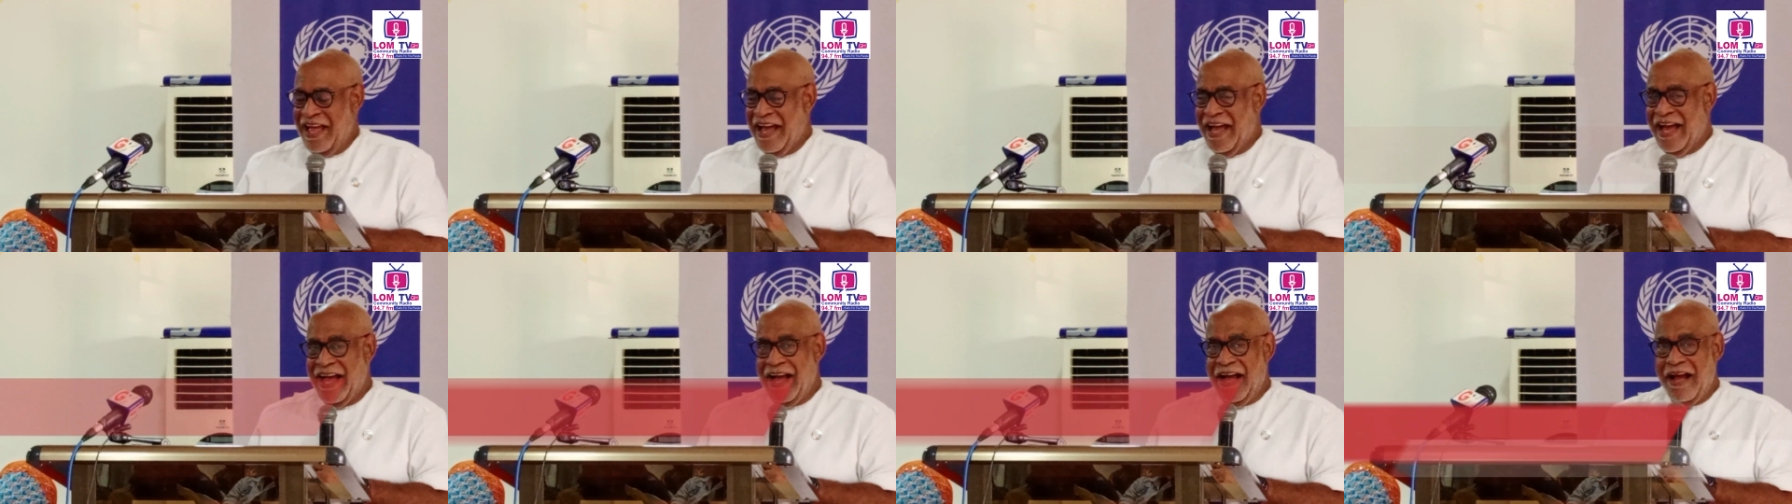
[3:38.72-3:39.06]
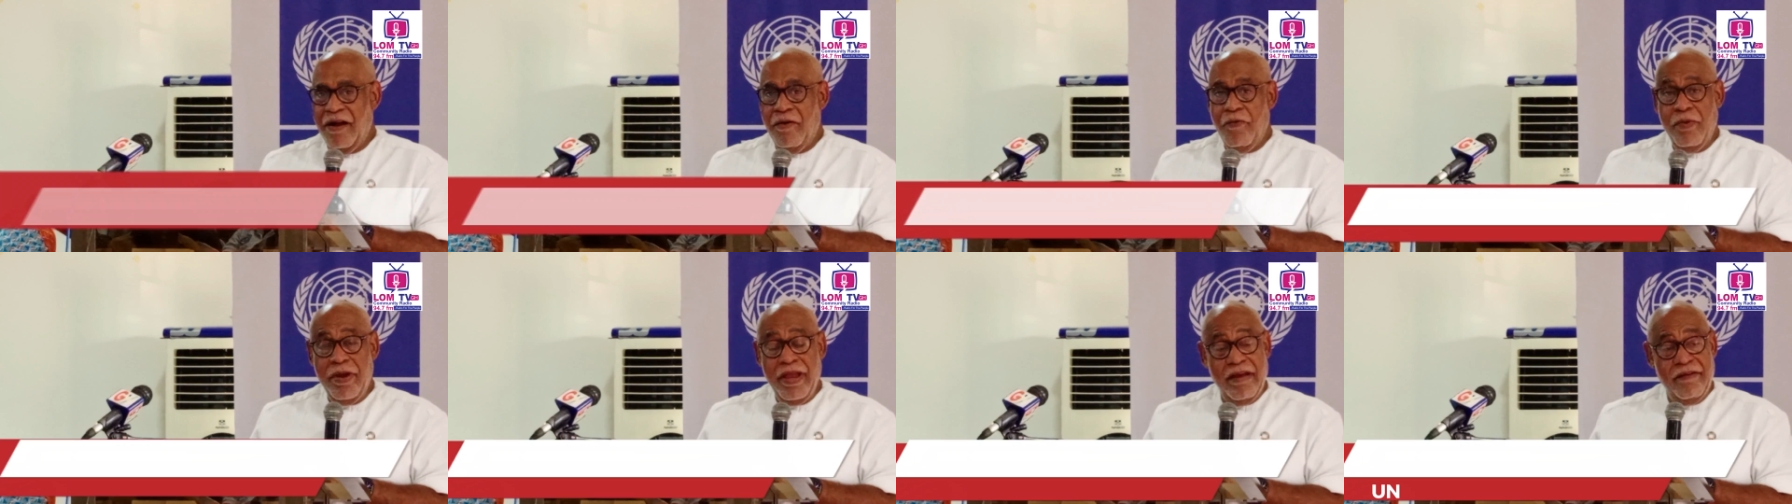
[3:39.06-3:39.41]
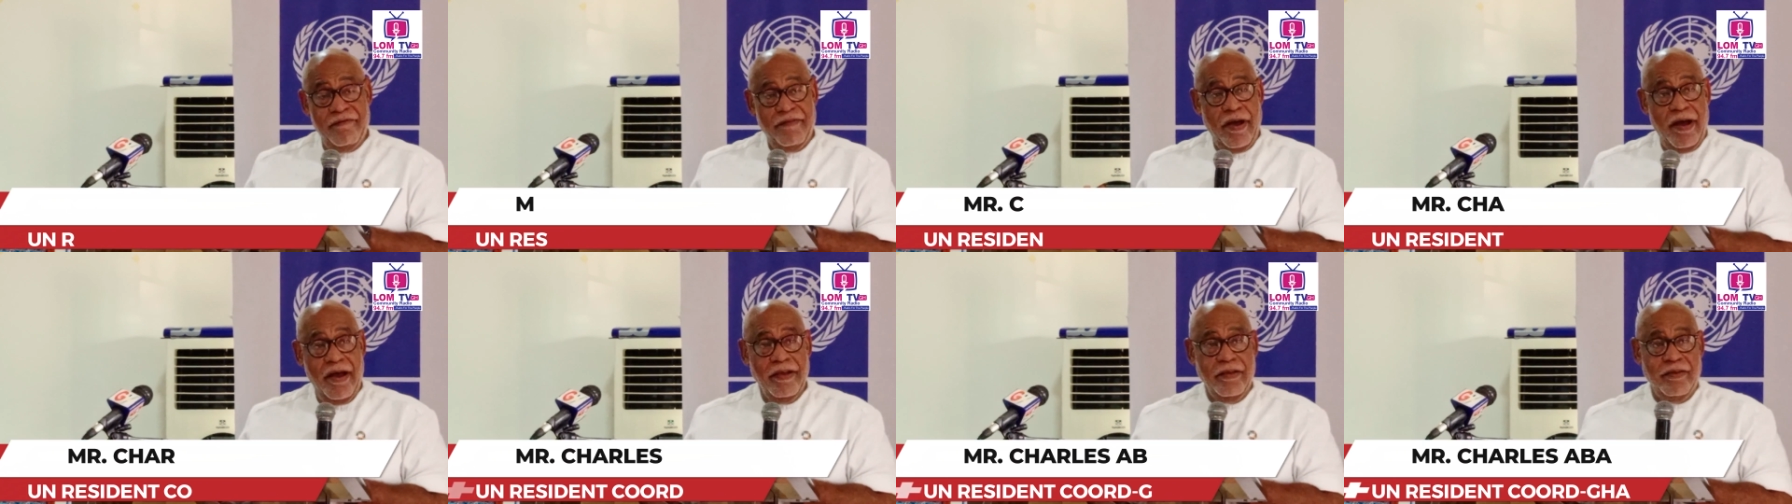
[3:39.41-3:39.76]
And we
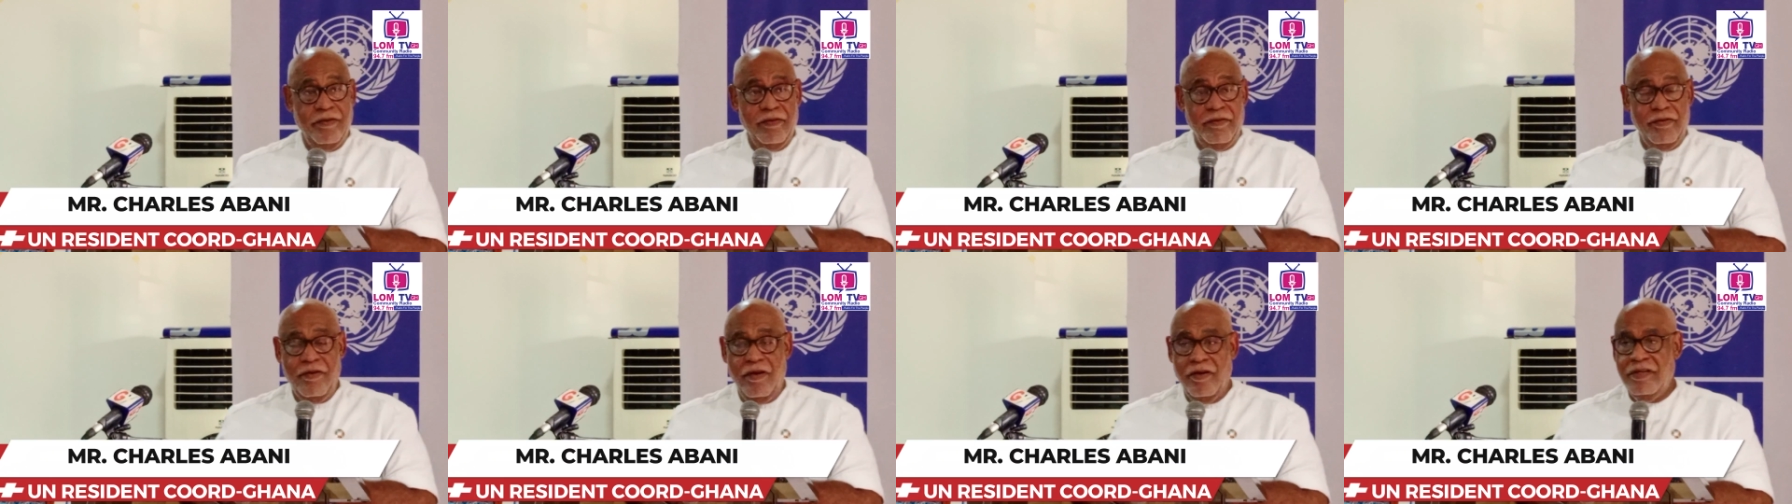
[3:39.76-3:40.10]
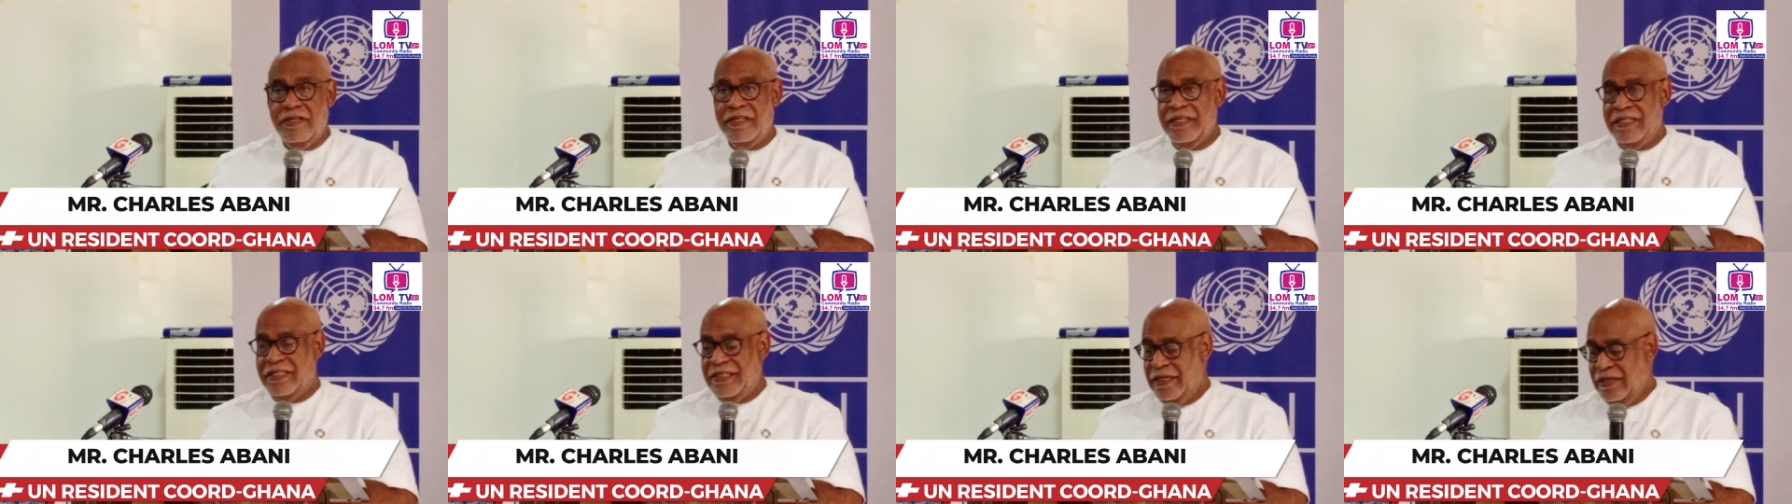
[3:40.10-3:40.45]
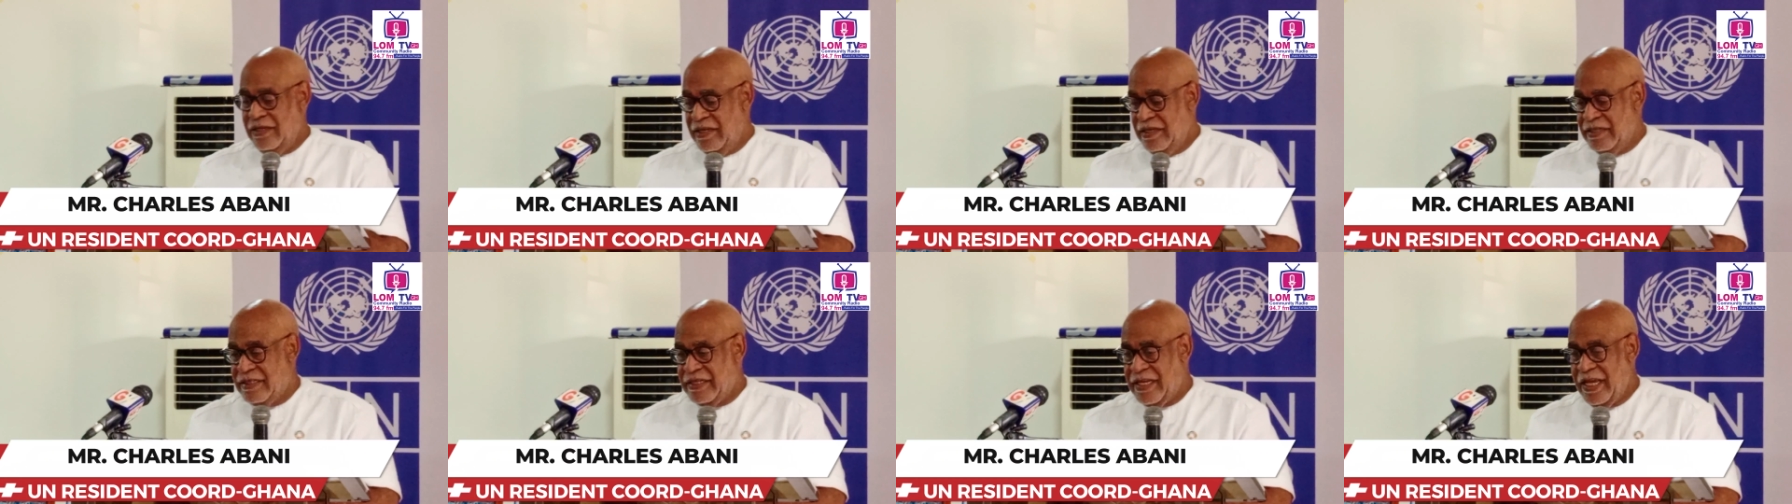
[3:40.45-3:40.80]
have argued, not just in
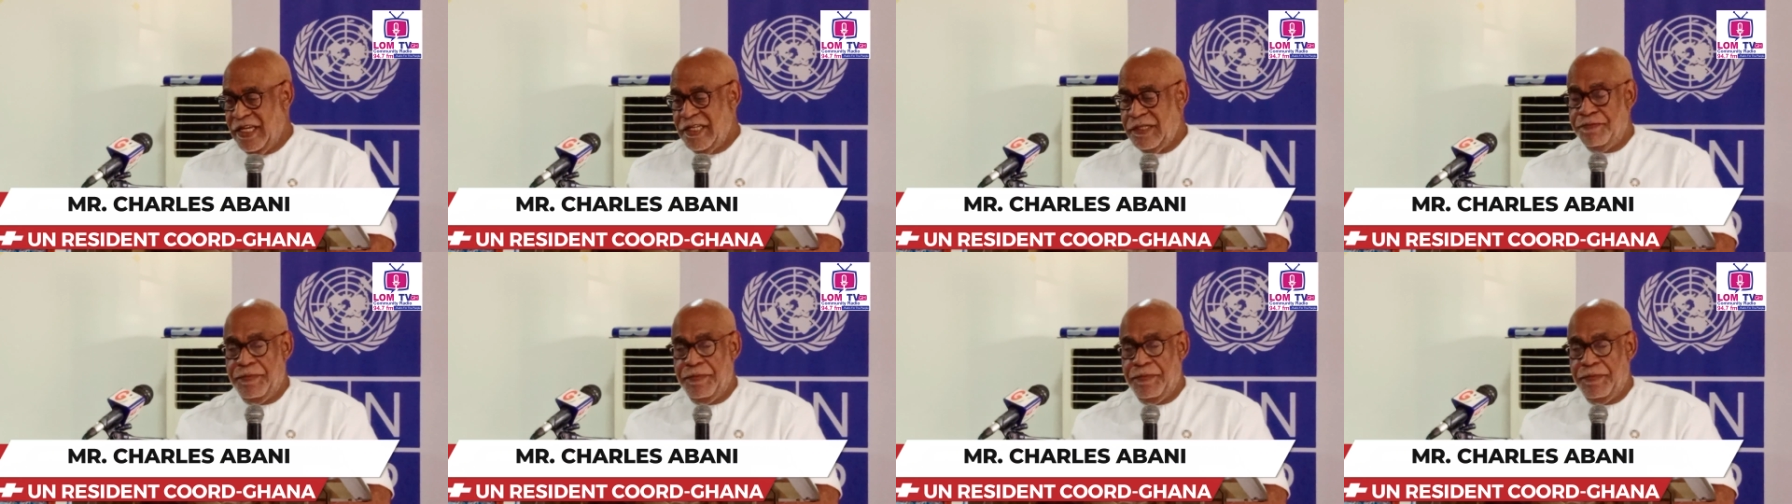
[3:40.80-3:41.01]
this case,